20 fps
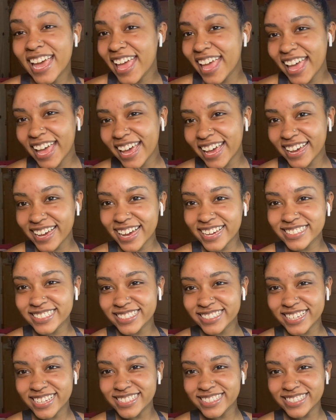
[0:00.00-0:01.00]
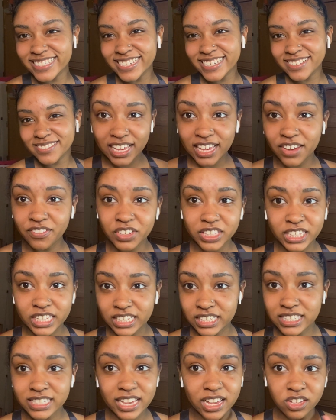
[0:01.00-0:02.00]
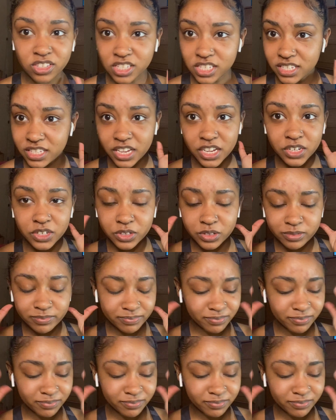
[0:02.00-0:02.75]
Hey guys, it's Kenzi. Everything sounds so